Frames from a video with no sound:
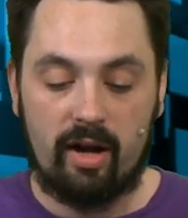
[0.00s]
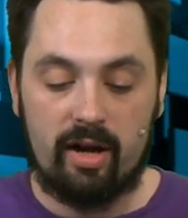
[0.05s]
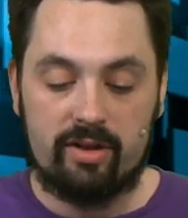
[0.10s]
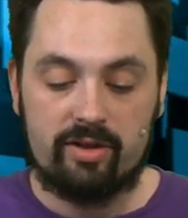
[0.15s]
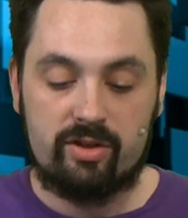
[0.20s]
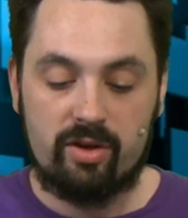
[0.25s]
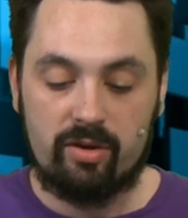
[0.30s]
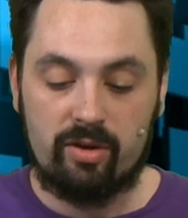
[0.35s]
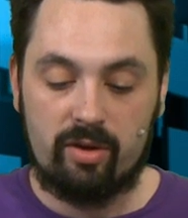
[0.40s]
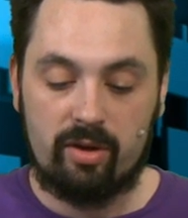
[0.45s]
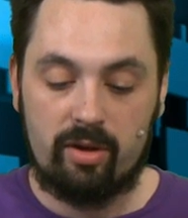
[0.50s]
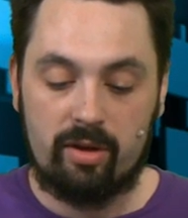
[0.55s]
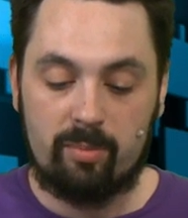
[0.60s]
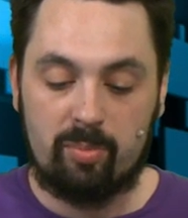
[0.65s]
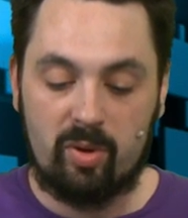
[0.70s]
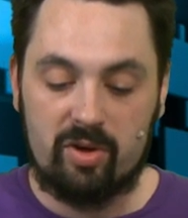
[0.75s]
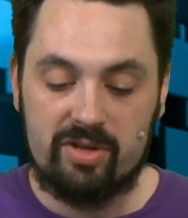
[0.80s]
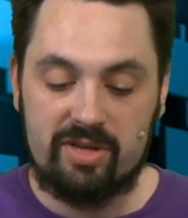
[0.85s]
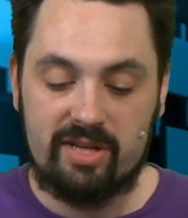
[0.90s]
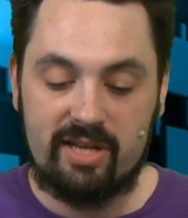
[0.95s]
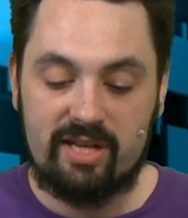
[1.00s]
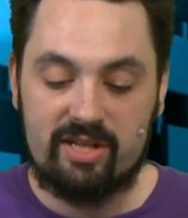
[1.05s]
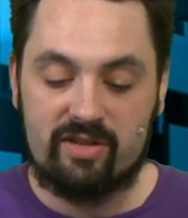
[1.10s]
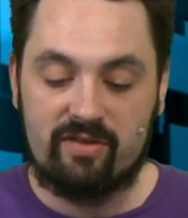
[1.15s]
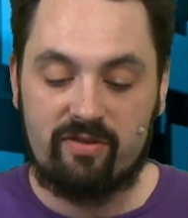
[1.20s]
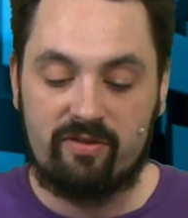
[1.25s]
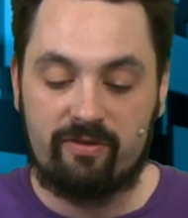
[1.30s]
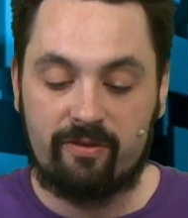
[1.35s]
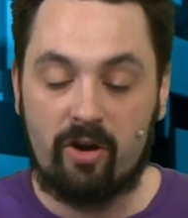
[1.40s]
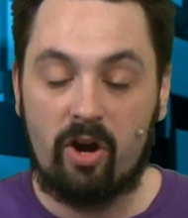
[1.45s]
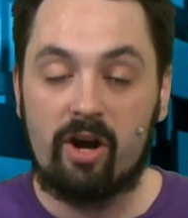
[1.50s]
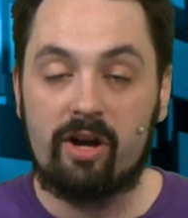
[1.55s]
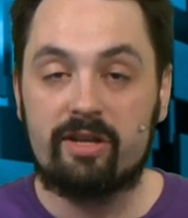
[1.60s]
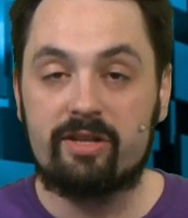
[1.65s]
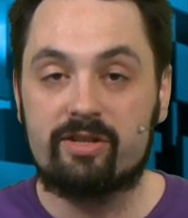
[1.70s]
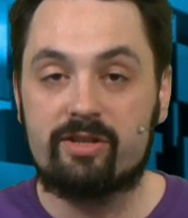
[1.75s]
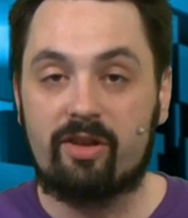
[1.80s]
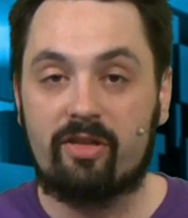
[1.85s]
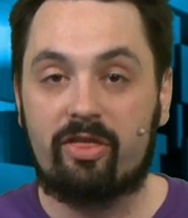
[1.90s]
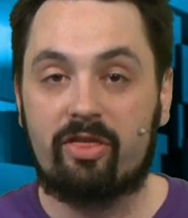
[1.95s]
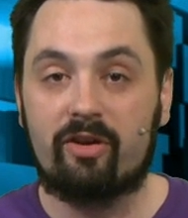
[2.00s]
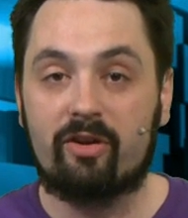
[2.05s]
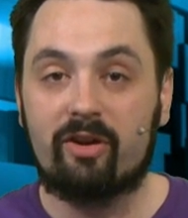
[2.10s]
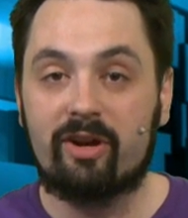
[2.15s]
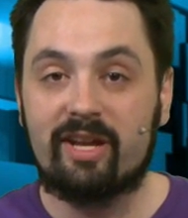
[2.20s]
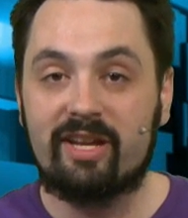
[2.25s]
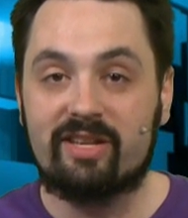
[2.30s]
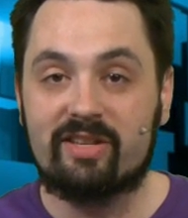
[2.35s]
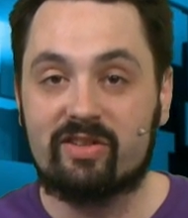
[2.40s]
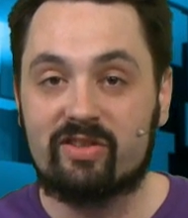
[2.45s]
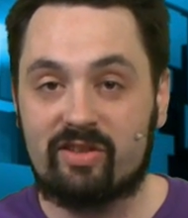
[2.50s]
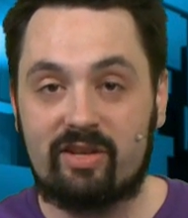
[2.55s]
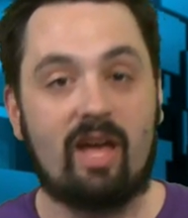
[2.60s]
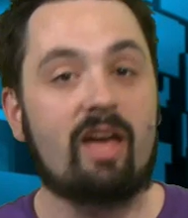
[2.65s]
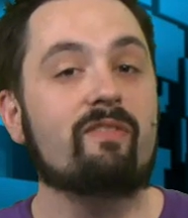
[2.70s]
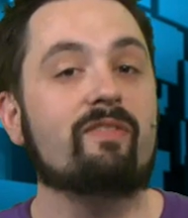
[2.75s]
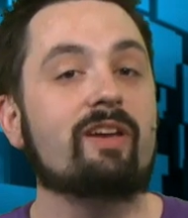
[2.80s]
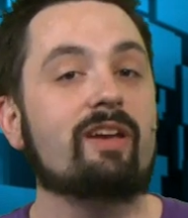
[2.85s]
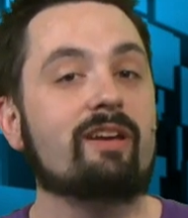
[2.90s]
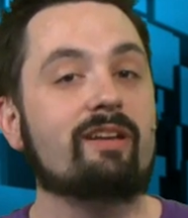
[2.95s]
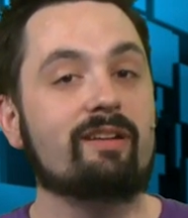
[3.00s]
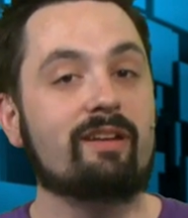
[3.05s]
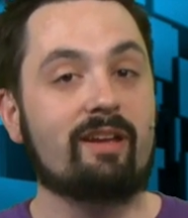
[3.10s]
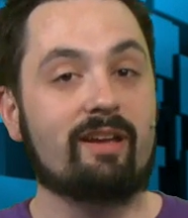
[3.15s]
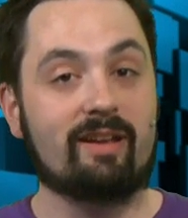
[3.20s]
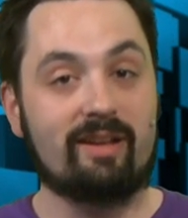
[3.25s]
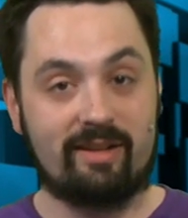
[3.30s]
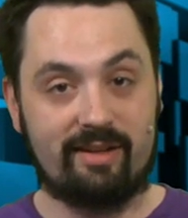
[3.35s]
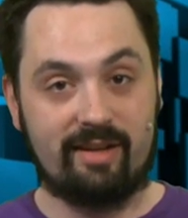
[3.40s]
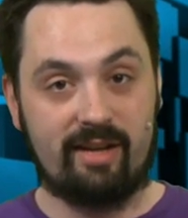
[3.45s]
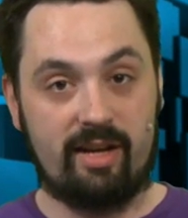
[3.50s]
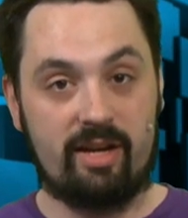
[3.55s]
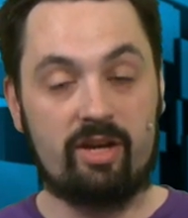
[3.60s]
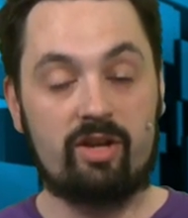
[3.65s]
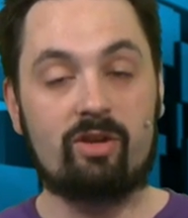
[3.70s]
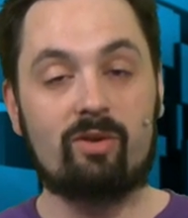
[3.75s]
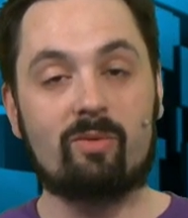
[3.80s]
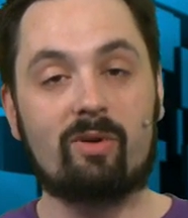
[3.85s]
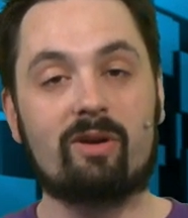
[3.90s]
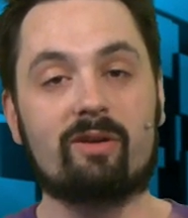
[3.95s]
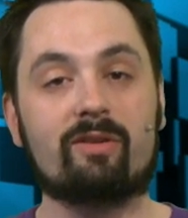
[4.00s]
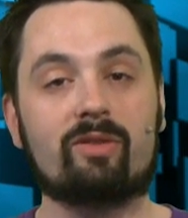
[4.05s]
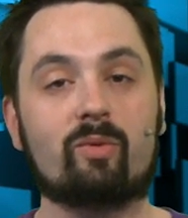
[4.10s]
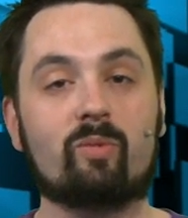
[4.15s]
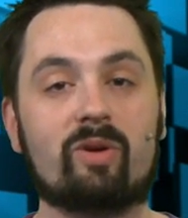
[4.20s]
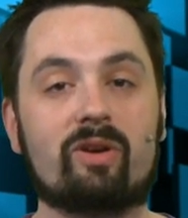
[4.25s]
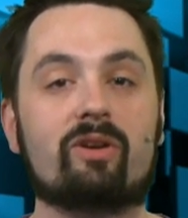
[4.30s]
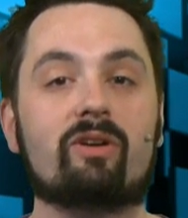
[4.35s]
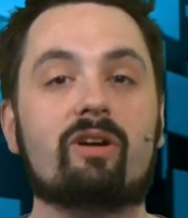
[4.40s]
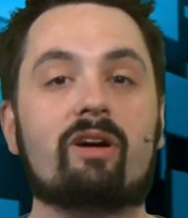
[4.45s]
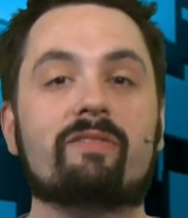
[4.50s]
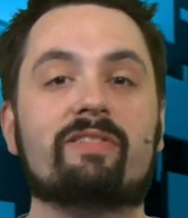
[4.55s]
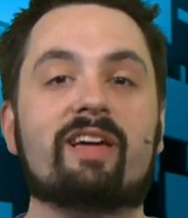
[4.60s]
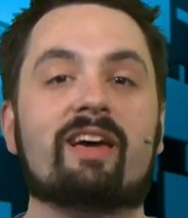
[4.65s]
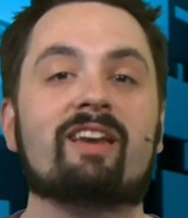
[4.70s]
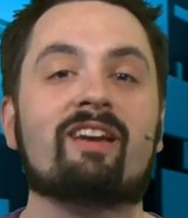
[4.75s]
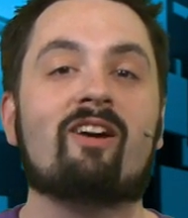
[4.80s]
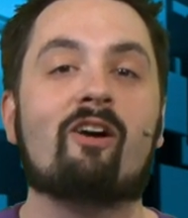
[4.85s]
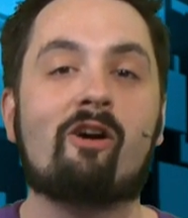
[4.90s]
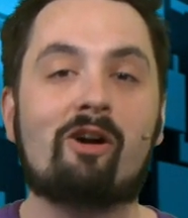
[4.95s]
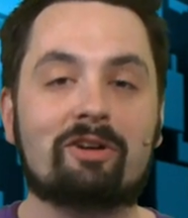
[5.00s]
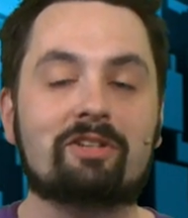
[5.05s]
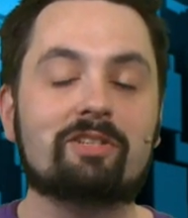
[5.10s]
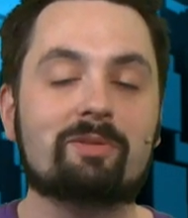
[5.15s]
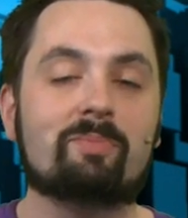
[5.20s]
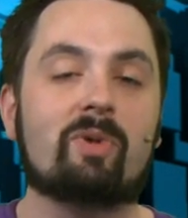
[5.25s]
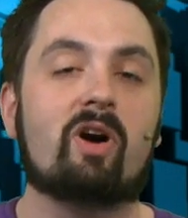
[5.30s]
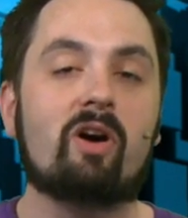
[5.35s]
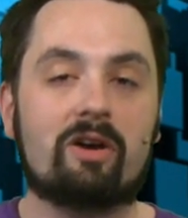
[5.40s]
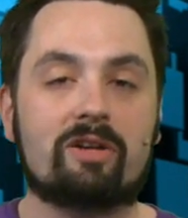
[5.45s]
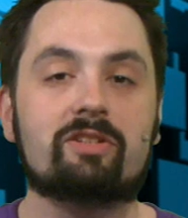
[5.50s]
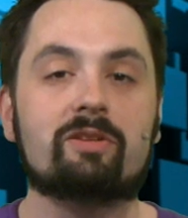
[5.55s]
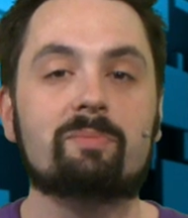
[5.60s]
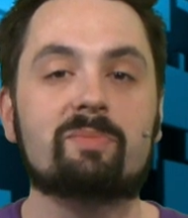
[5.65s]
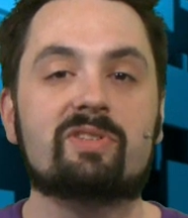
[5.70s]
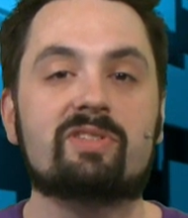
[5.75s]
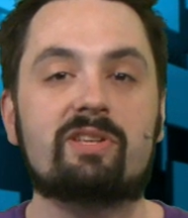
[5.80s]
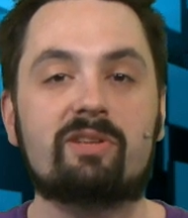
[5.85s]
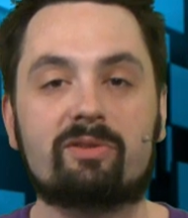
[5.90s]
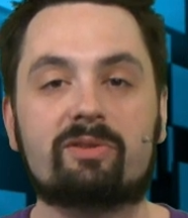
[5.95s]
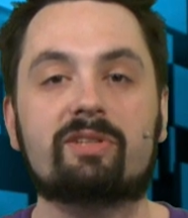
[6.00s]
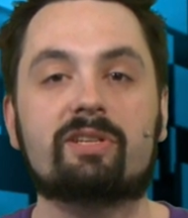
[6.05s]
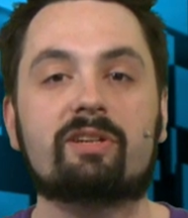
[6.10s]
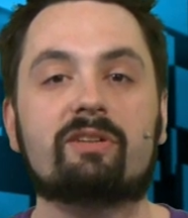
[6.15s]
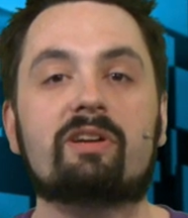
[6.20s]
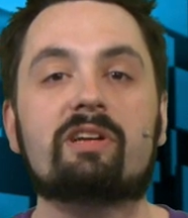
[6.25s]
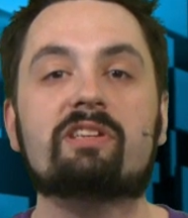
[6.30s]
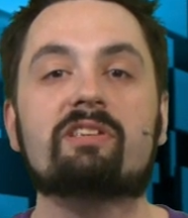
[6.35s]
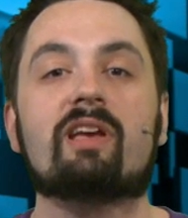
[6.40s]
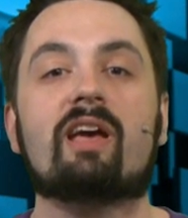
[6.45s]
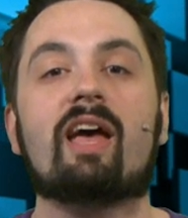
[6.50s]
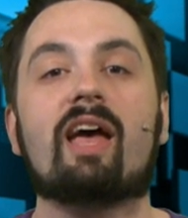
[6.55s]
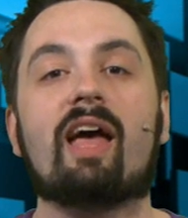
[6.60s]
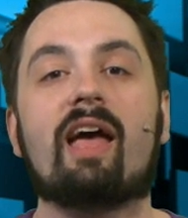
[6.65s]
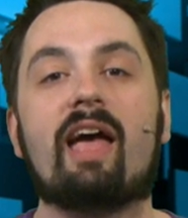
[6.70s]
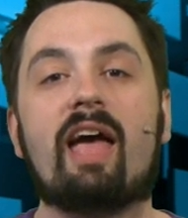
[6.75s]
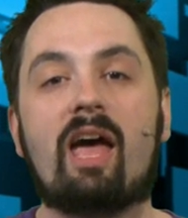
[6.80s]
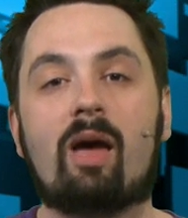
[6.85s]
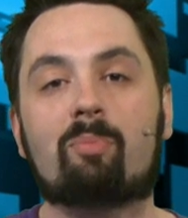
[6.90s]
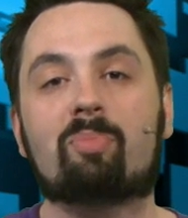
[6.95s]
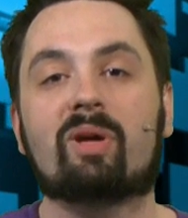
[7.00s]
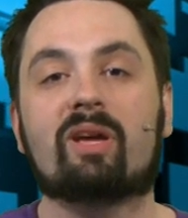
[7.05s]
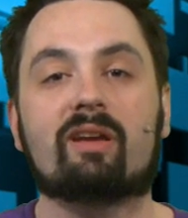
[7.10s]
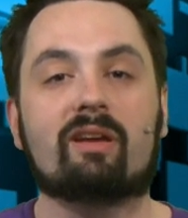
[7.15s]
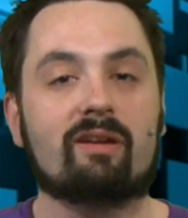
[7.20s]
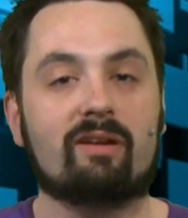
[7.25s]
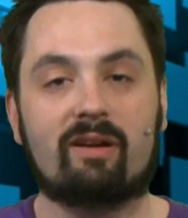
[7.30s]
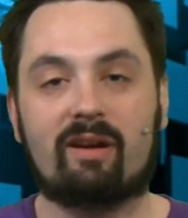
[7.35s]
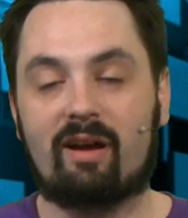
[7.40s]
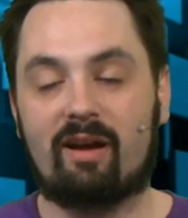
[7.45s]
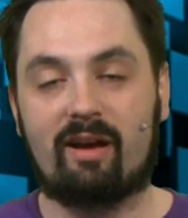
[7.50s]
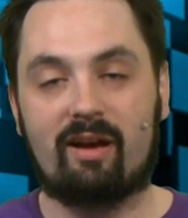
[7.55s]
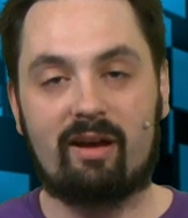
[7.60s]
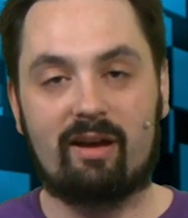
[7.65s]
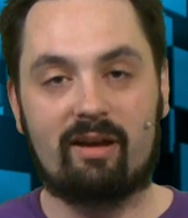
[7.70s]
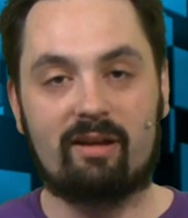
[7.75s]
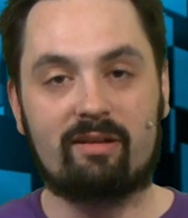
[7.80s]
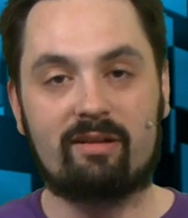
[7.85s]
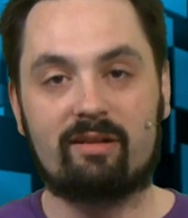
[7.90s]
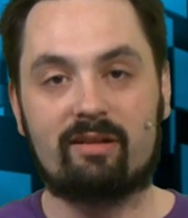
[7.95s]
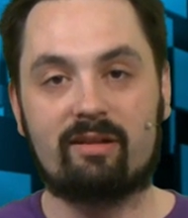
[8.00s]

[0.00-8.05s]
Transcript: So, the, the person is Franzz37. Indeed, you are the winner of that awesome, awesome Steel Series epic uh,